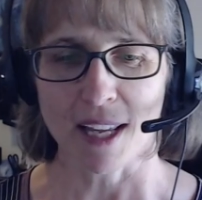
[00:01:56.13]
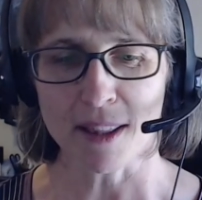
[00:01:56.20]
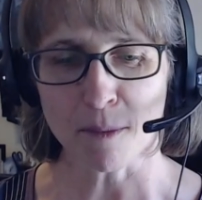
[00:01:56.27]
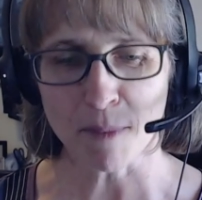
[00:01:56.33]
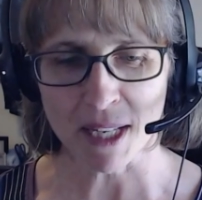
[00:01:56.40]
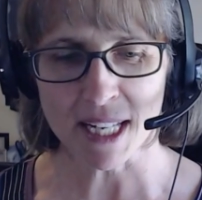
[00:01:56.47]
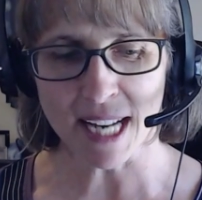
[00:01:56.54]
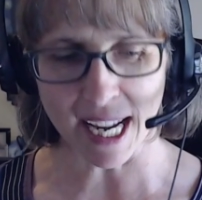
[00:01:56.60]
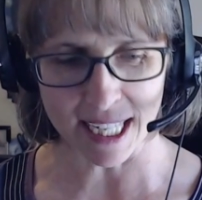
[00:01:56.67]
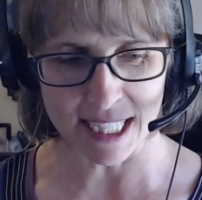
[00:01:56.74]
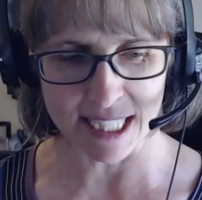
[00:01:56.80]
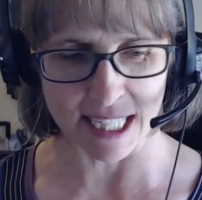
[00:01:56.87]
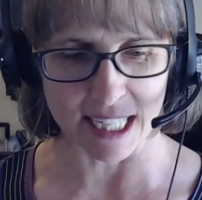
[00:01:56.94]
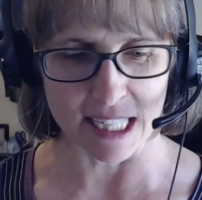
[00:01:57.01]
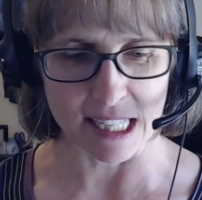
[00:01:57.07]
In the mid
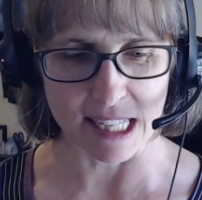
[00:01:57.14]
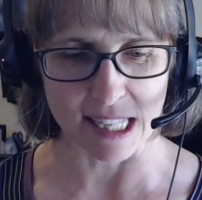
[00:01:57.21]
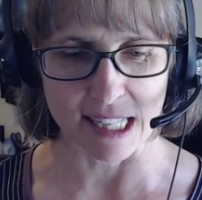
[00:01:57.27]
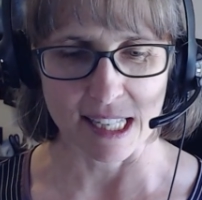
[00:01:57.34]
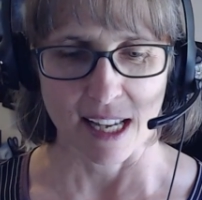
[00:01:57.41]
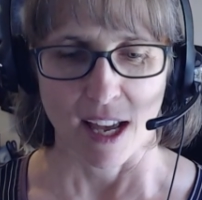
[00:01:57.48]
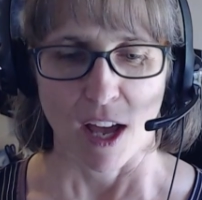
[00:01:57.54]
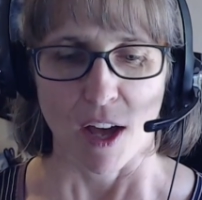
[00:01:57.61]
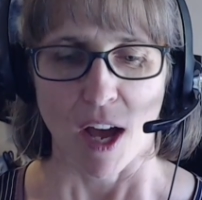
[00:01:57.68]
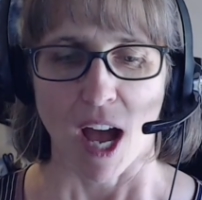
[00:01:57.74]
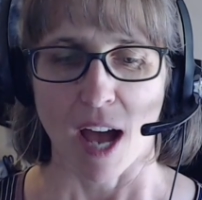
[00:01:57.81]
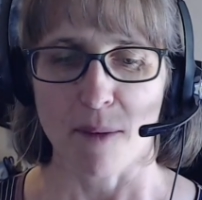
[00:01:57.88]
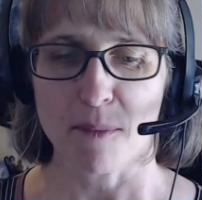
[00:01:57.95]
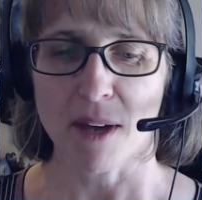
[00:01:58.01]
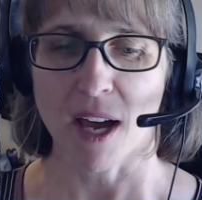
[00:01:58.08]
90s,
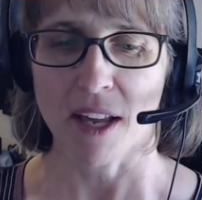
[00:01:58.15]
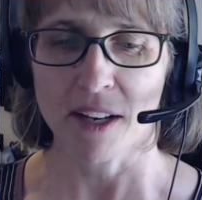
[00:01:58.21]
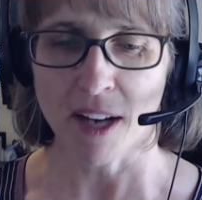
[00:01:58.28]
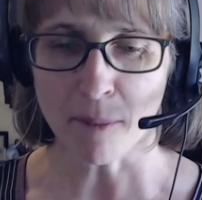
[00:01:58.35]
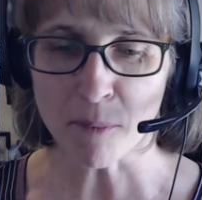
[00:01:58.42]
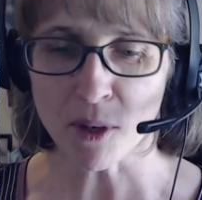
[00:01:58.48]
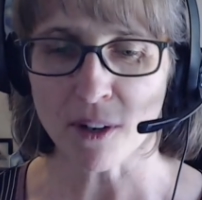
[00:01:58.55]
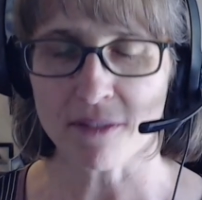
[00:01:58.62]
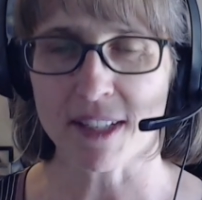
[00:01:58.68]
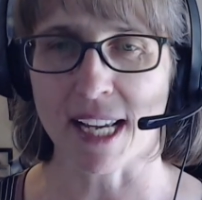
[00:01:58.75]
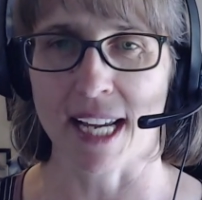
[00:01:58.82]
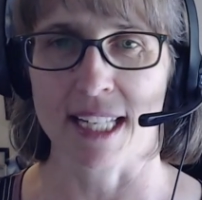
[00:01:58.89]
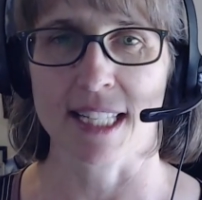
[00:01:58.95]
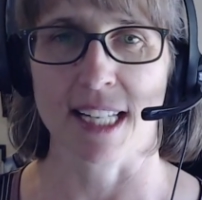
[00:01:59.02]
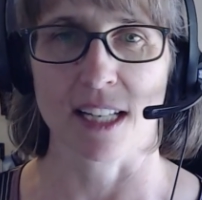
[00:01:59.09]
uh, a number of
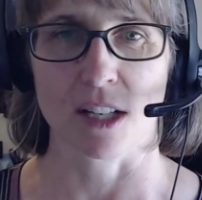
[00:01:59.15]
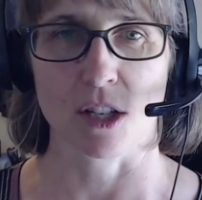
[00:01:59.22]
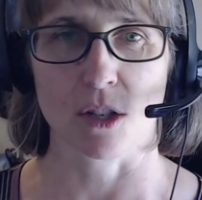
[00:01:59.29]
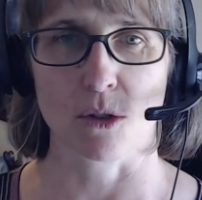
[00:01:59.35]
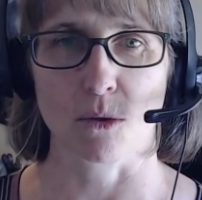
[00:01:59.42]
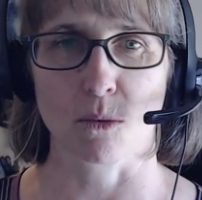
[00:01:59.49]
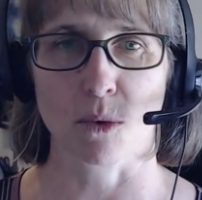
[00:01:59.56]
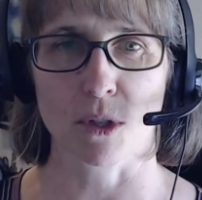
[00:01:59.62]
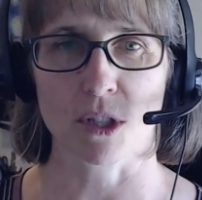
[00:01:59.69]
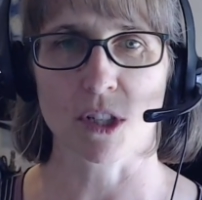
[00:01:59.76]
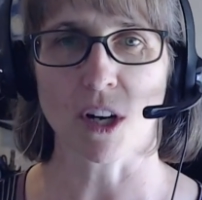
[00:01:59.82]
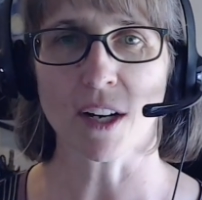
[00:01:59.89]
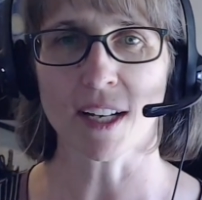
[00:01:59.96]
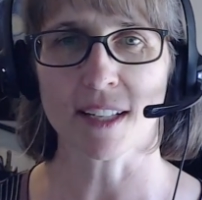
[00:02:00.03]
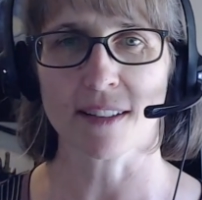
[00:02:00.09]
scientists were
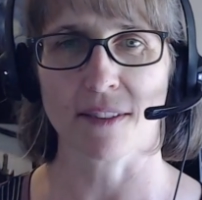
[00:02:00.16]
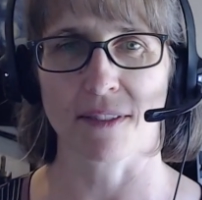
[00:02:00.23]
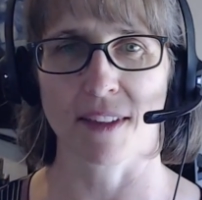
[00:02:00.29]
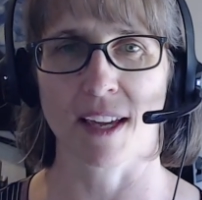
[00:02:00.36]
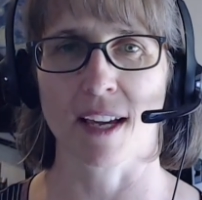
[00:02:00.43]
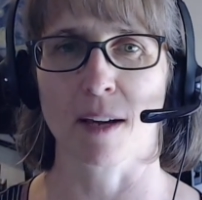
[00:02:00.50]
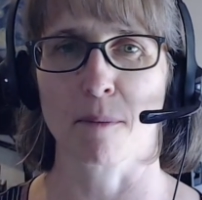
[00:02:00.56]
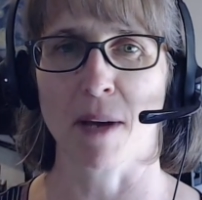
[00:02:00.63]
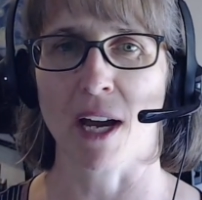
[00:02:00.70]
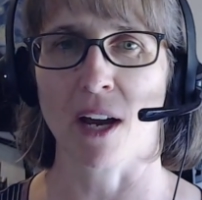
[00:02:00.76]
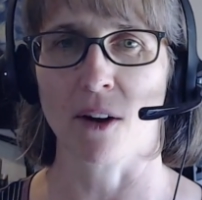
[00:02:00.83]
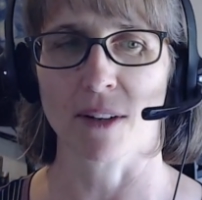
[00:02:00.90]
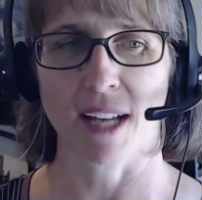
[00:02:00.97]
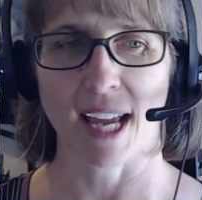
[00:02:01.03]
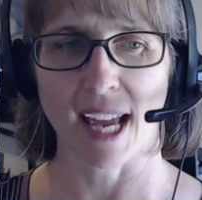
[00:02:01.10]
starting to think
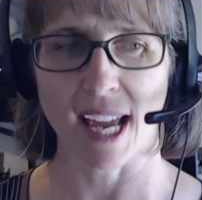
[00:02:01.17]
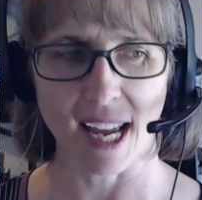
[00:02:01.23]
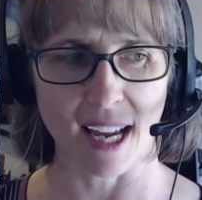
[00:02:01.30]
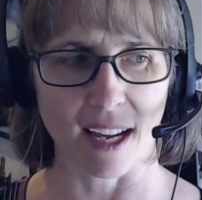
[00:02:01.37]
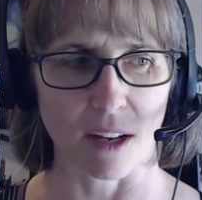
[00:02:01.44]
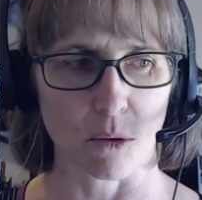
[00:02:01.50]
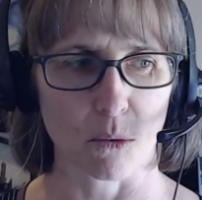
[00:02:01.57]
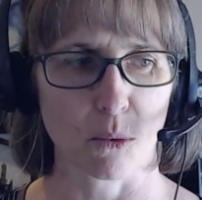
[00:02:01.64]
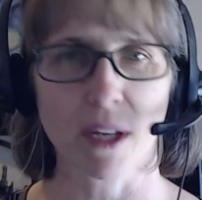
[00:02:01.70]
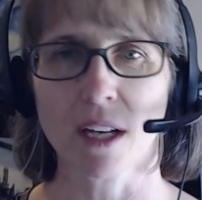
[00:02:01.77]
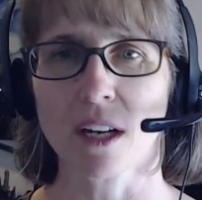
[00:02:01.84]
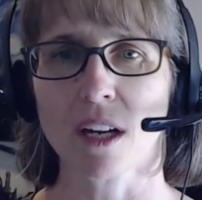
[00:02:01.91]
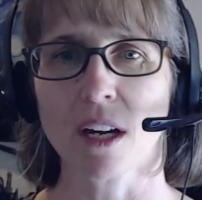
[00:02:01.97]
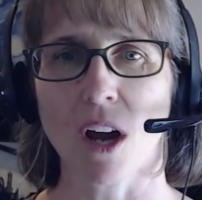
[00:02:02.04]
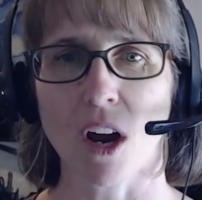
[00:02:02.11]
about hey,
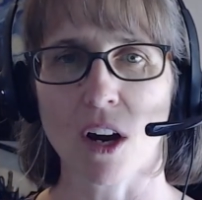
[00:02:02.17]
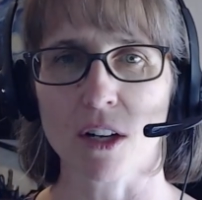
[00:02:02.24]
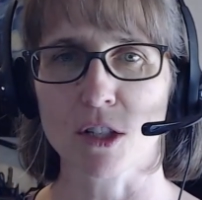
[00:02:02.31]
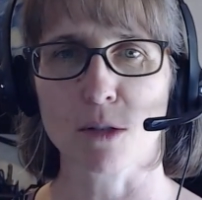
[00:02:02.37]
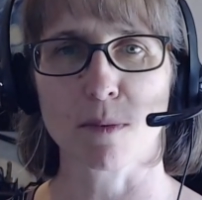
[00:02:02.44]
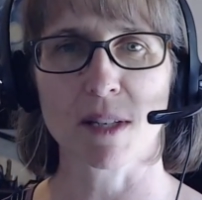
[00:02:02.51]
we are